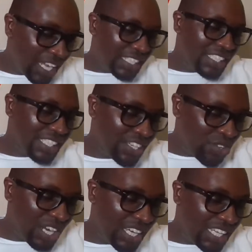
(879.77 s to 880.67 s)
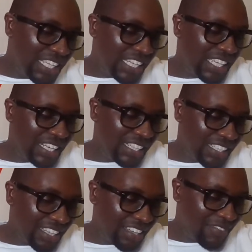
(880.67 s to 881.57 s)
I can send you a link,
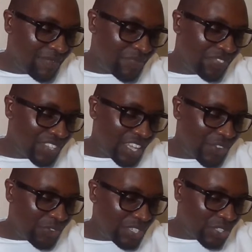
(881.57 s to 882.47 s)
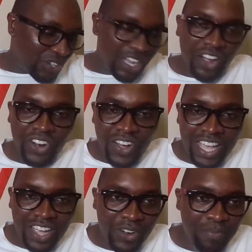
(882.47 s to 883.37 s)
and we talk
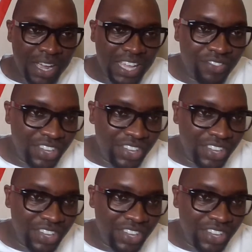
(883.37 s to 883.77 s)
on my